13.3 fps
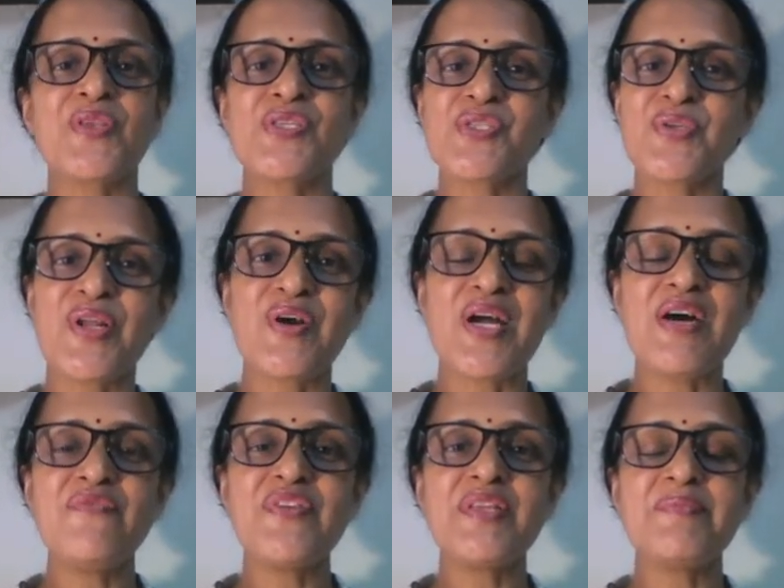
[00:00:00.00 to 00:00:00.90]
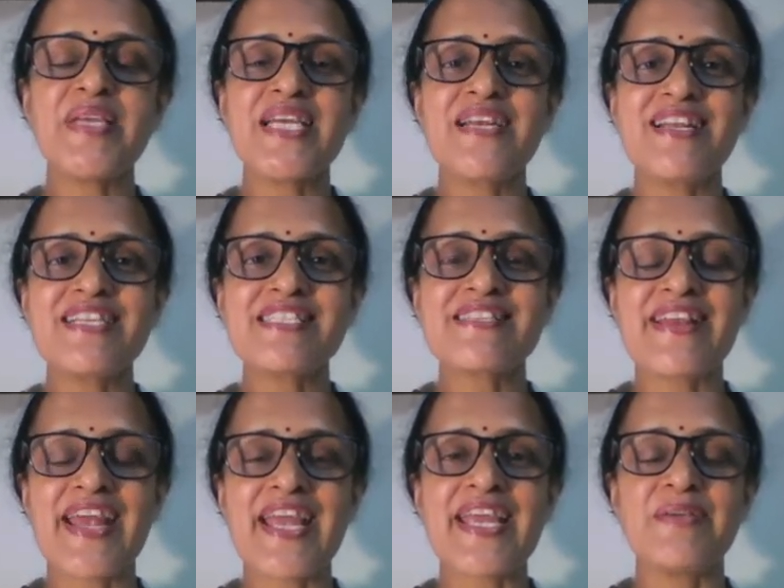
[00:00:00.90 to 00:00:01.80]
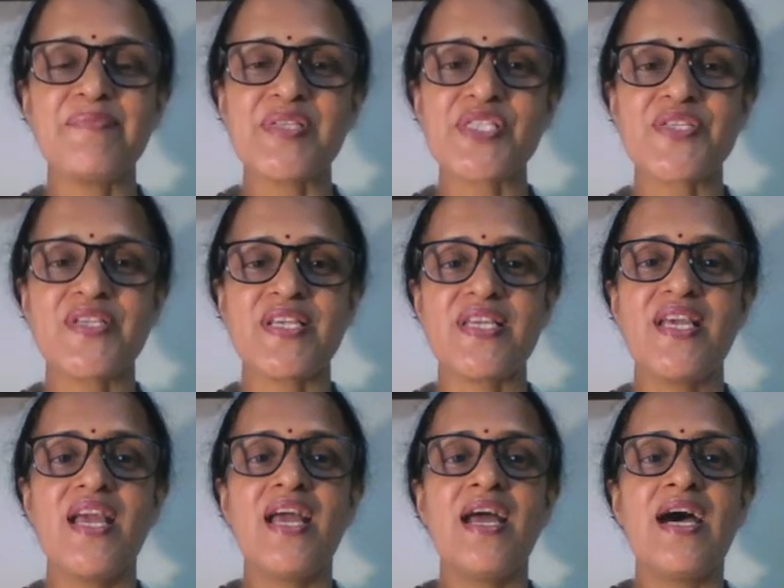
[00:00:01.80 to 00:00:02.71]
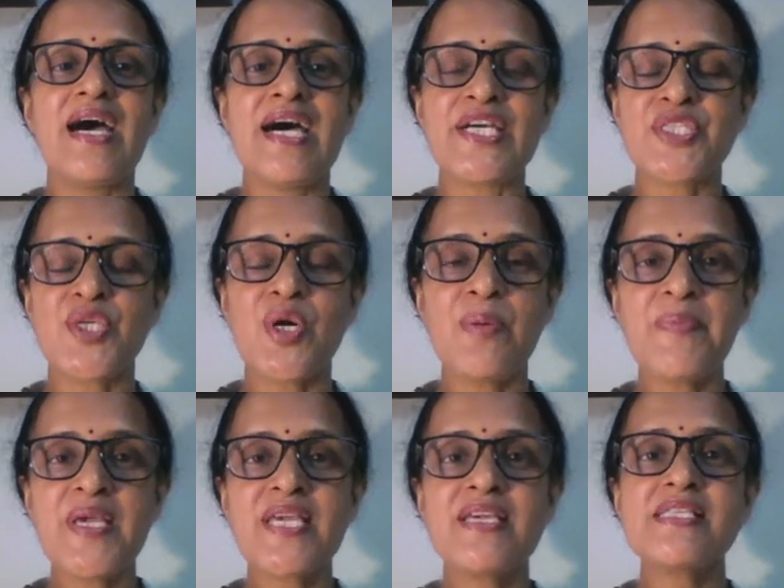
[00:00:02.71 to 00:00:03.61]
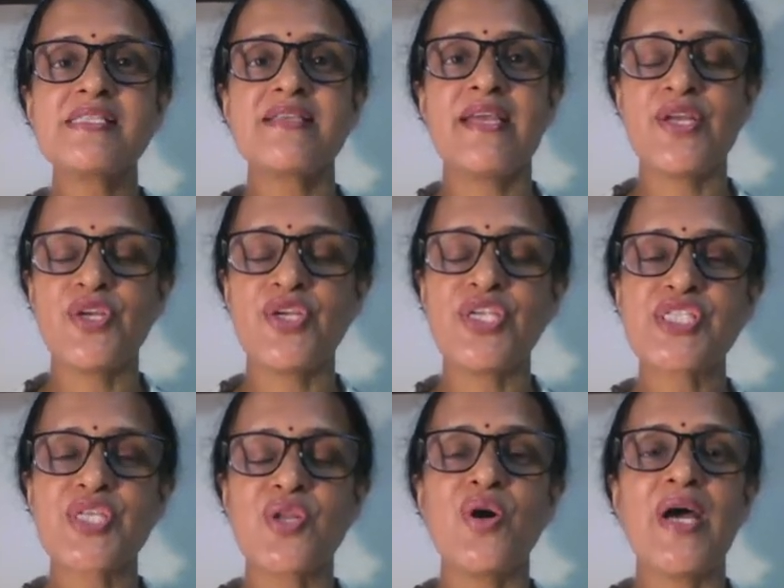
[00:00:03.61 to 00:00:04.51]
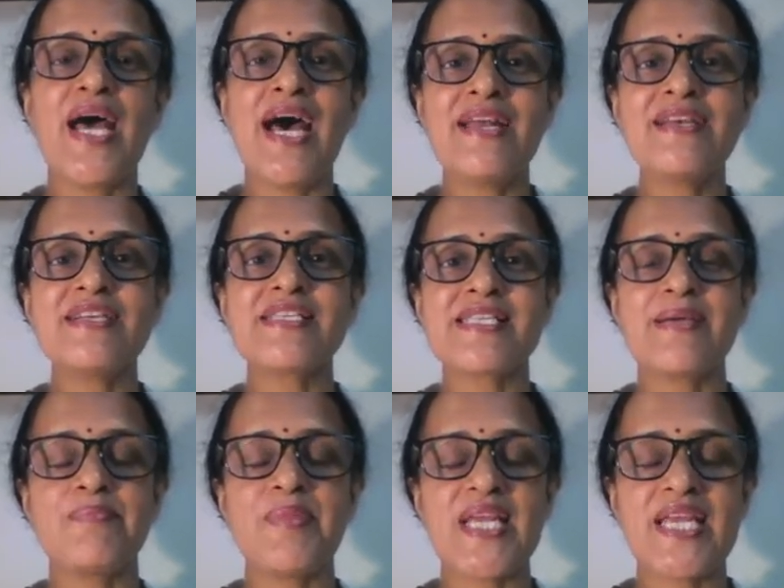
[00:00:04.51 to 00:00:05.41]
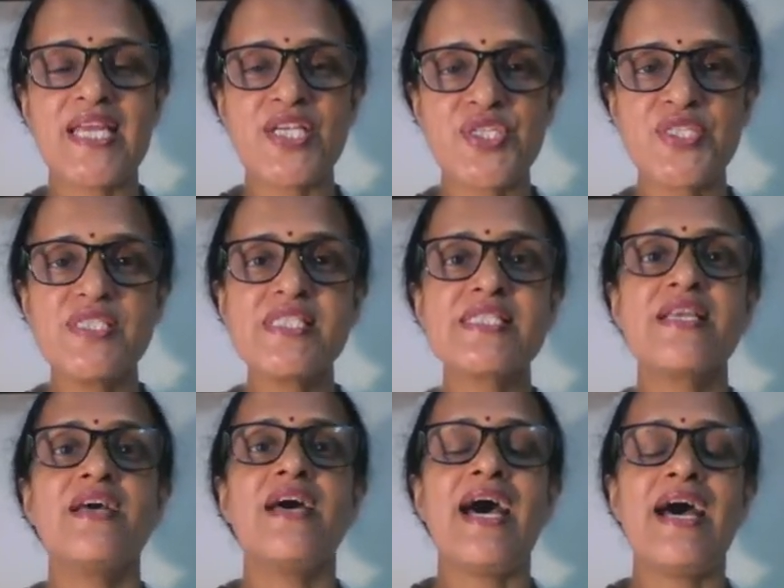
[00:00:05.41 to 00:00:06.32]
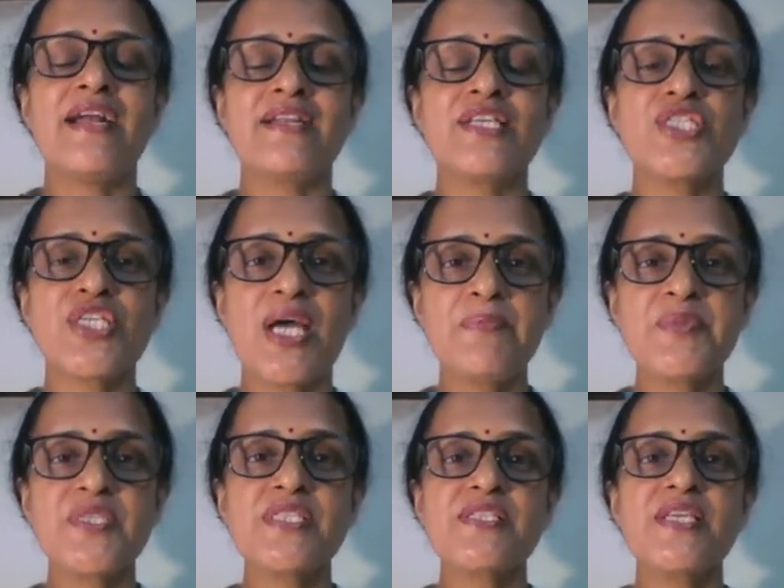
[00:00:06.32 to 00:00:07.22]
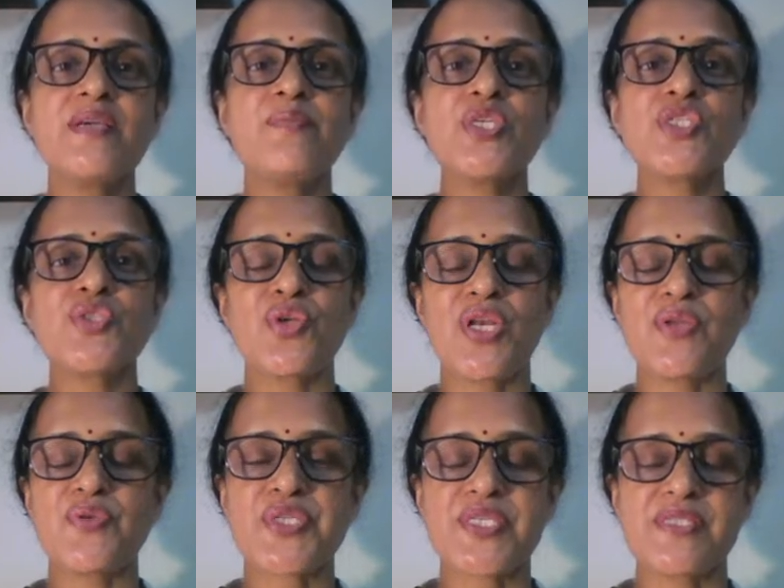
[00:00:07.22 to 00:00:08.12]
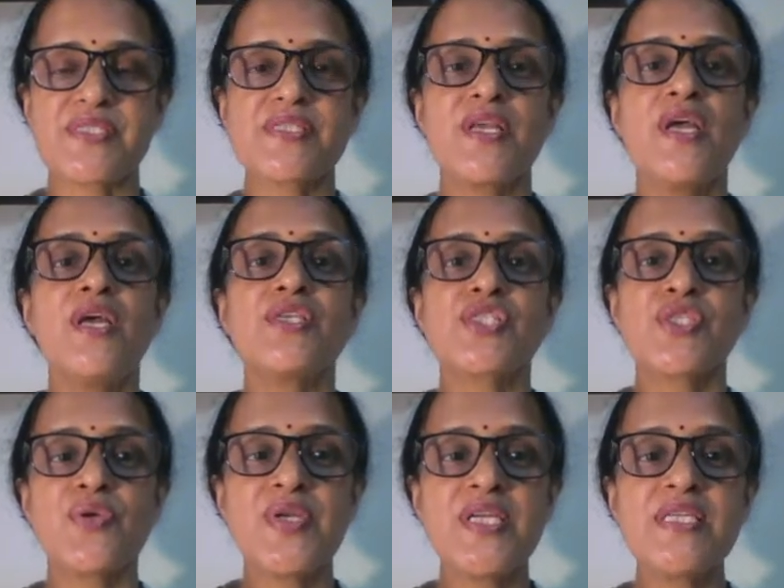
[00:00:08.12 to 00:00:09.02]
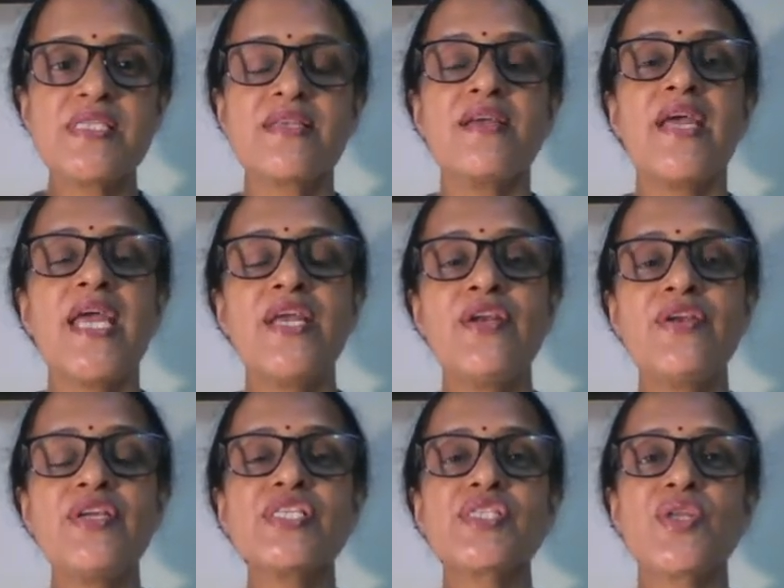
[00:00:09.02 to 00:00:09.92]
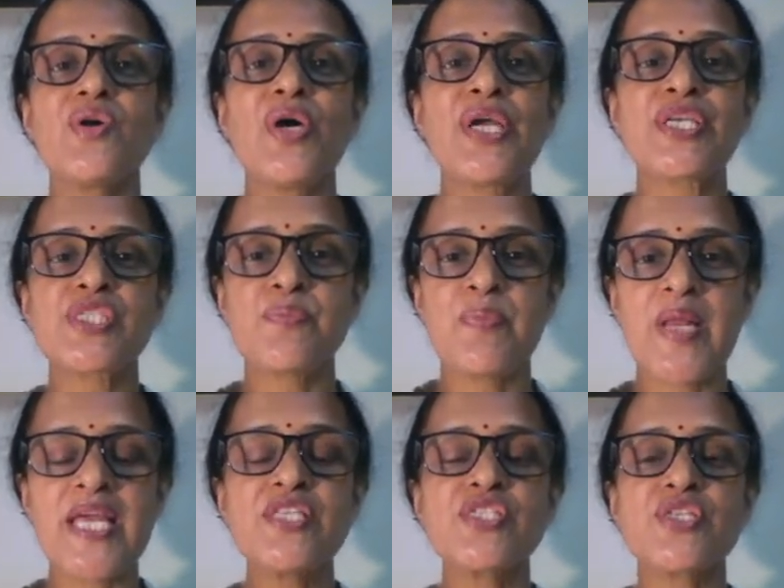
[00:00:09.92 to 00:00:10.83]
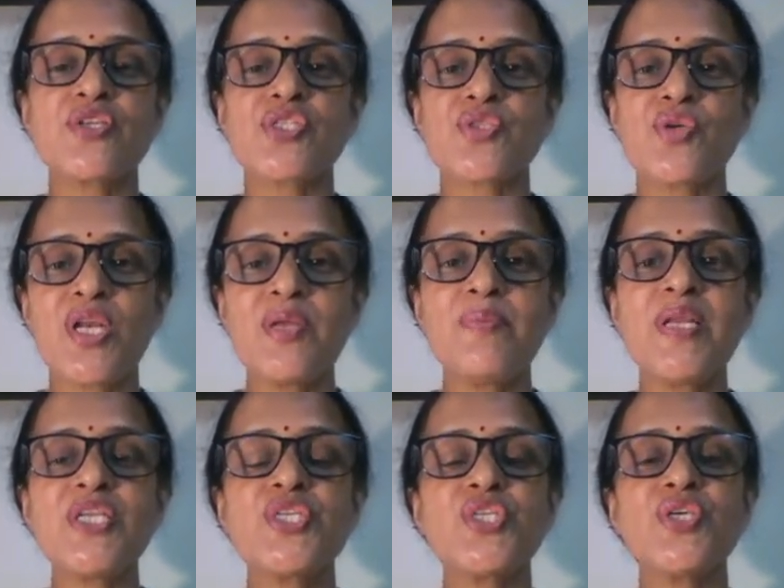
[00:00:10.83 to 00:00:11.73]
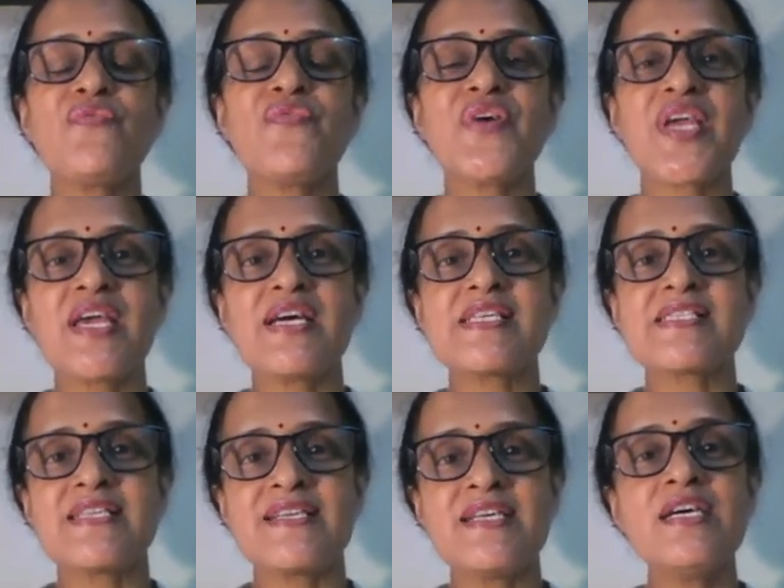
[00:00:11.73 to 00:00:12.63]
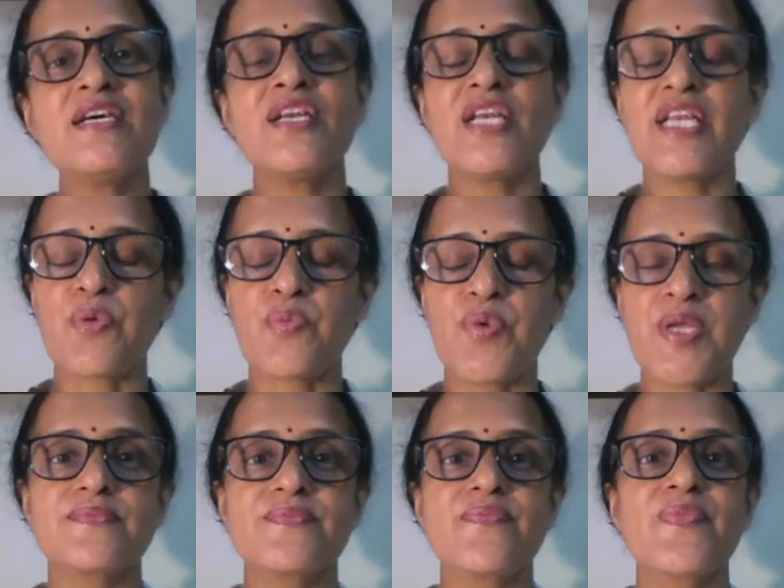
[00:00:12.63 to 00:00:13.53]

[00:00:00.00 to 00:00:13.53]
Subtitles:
So now come with me and let's crack chemistry. Our topic is Henry's Law and its applications, and the chapter's name is Solutions. Students, Henry's Law explains the solubility of a gas in a liquid.